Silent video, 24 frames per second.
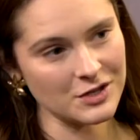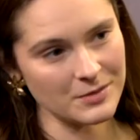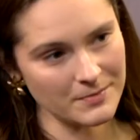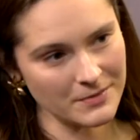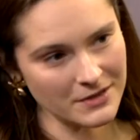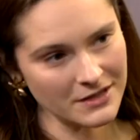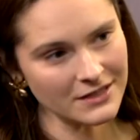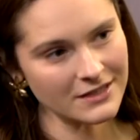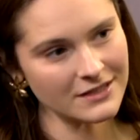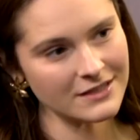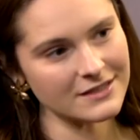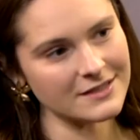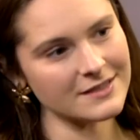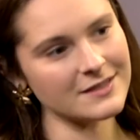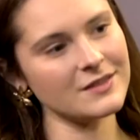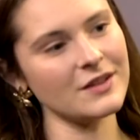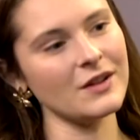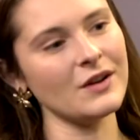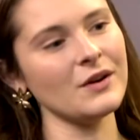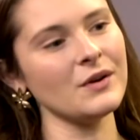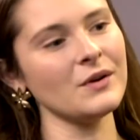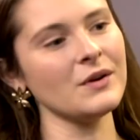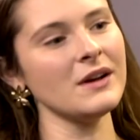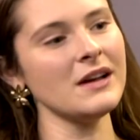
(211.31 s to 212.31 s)
book.
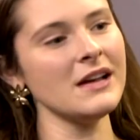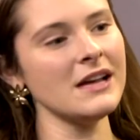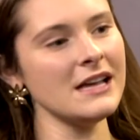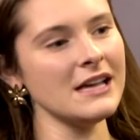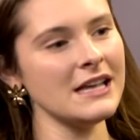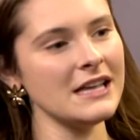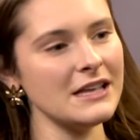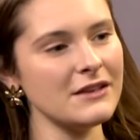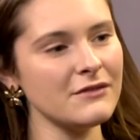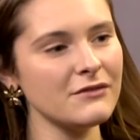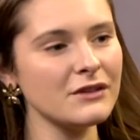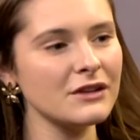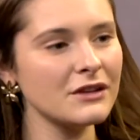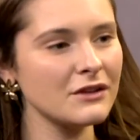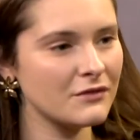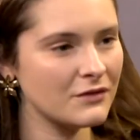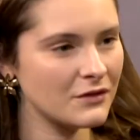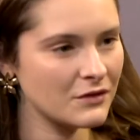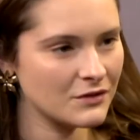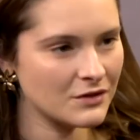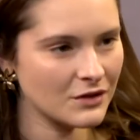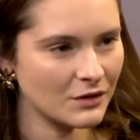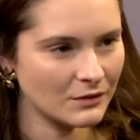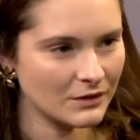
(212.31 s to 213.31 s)
So even if
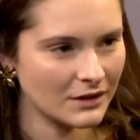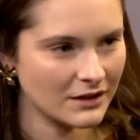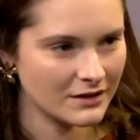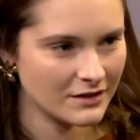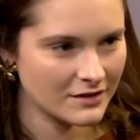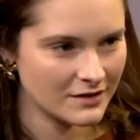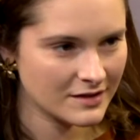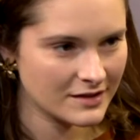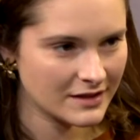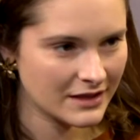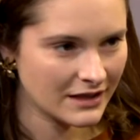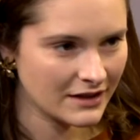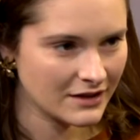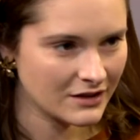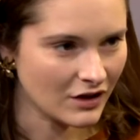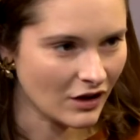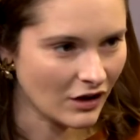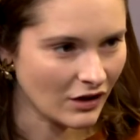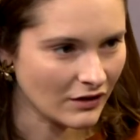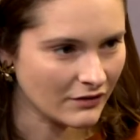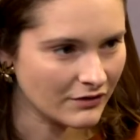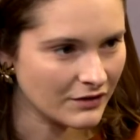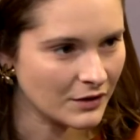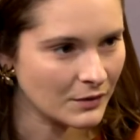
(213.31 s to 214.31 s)
you don't understand
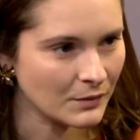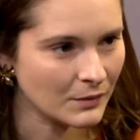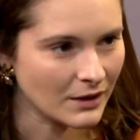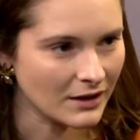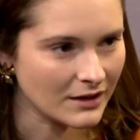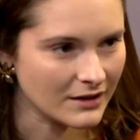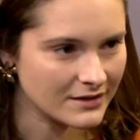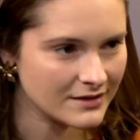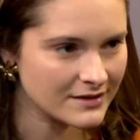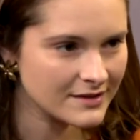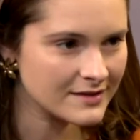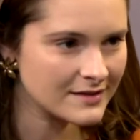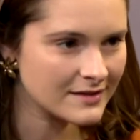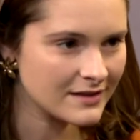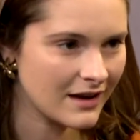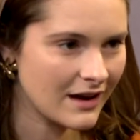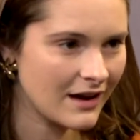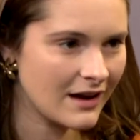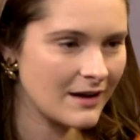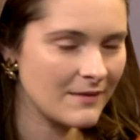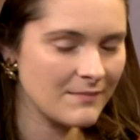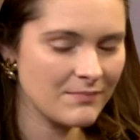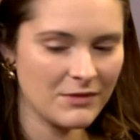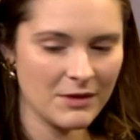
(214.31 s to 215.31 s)
all of the words,
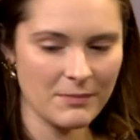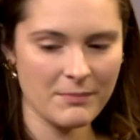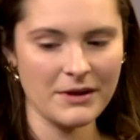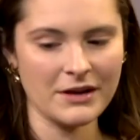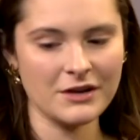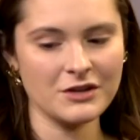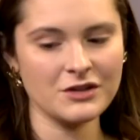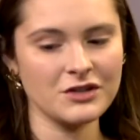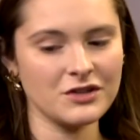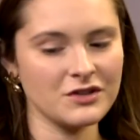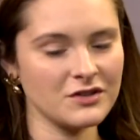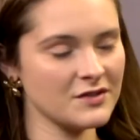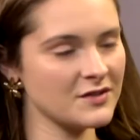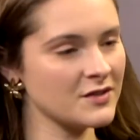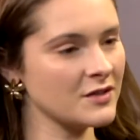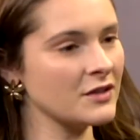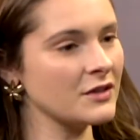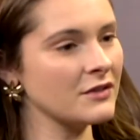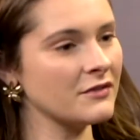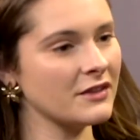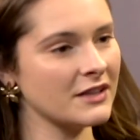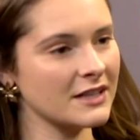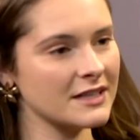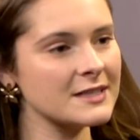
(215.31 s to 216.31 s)
the pictures
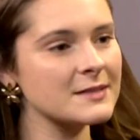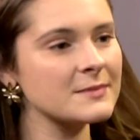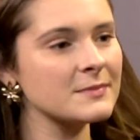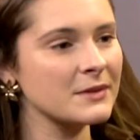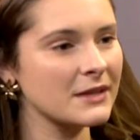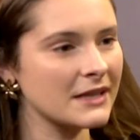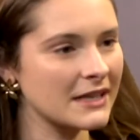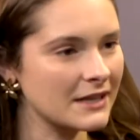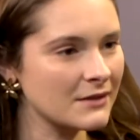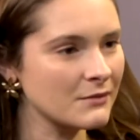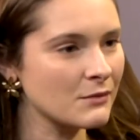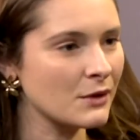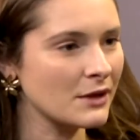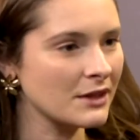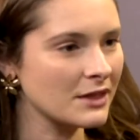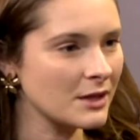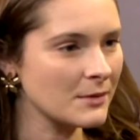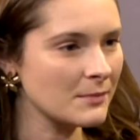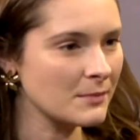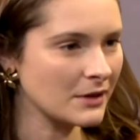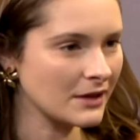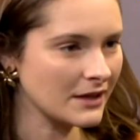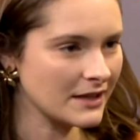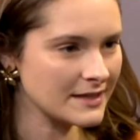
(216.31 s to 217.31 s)
sort of explain what
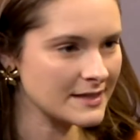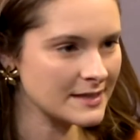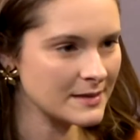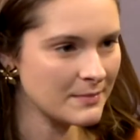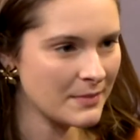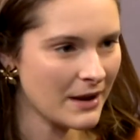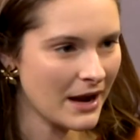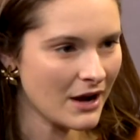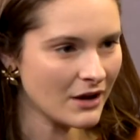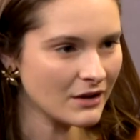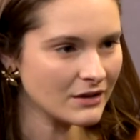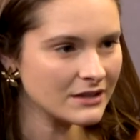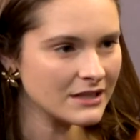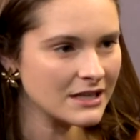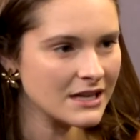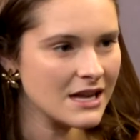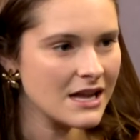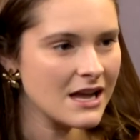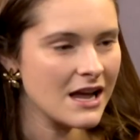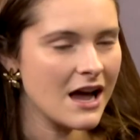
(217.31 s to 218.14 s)
the book is about.